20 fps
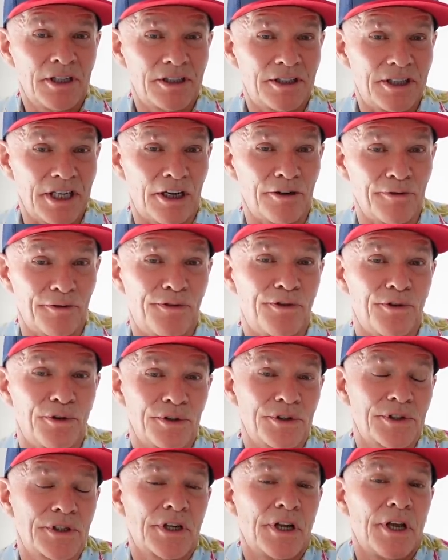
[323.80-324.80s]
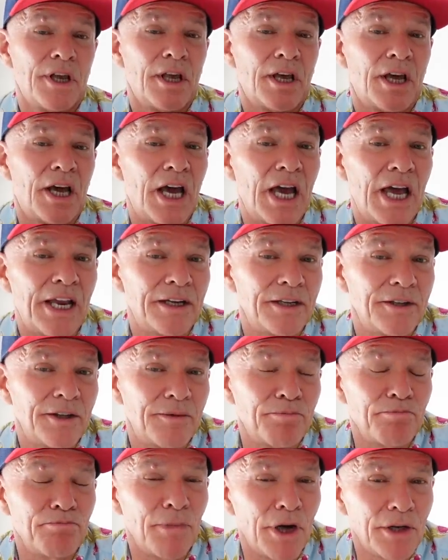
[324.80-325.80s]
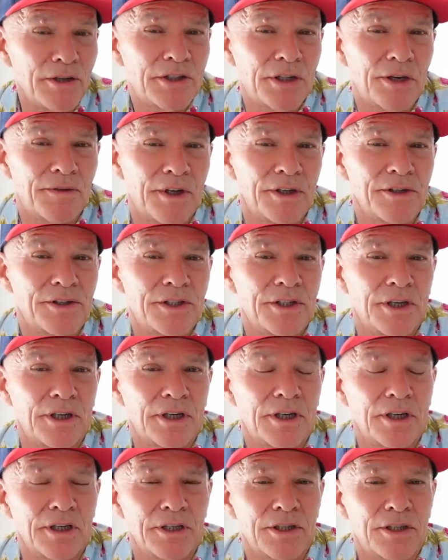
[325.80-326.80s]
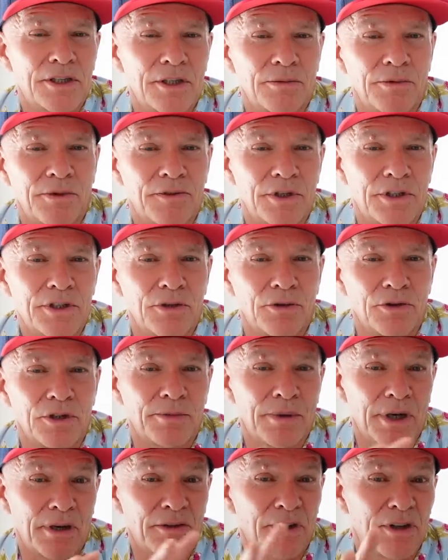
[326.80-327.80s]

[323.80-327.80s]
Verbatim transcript: downforce. And most of those circuits that we've just talked about,